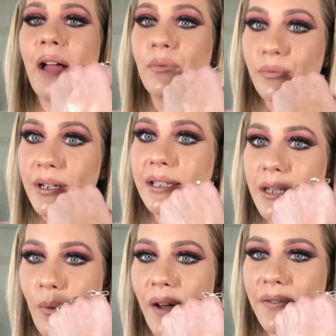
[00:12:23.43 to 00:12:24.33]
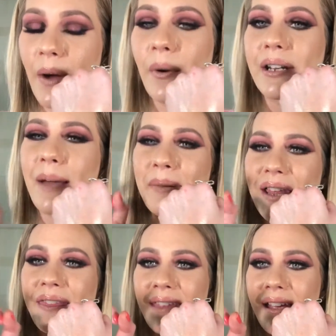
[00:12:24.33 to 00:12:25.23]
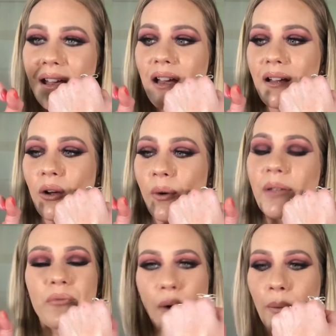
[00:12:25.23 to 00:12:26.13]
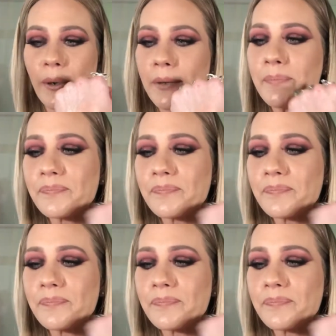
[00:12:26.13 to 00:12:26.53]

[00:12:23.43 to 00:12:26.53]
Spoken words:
I really want that one, but I think going forward,